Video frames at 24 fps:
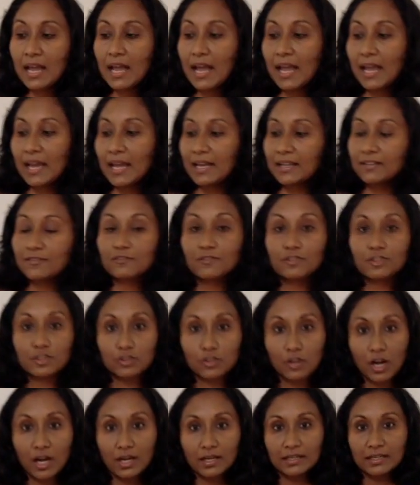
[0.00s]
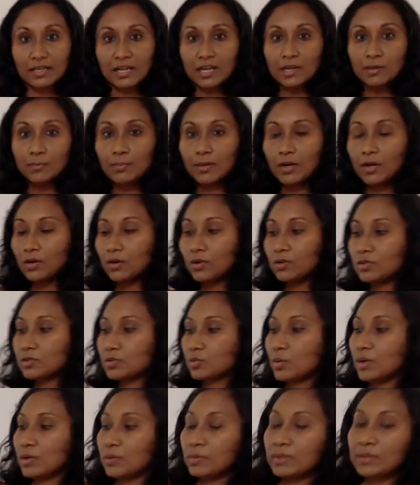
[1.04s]
And for crocodile pose,
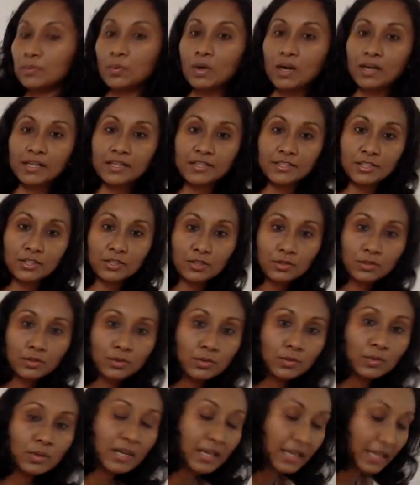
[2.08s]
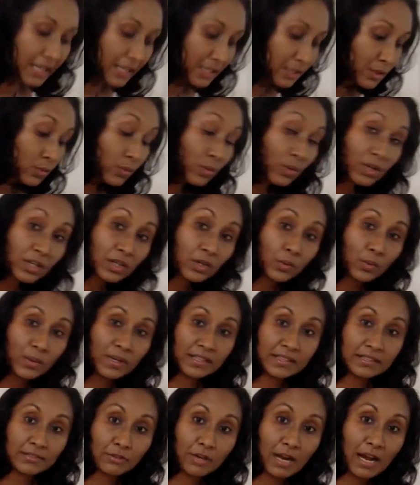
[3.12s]
what we want to do is work
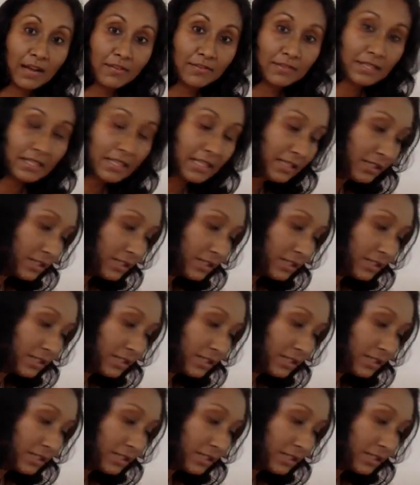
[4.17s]
with gravity.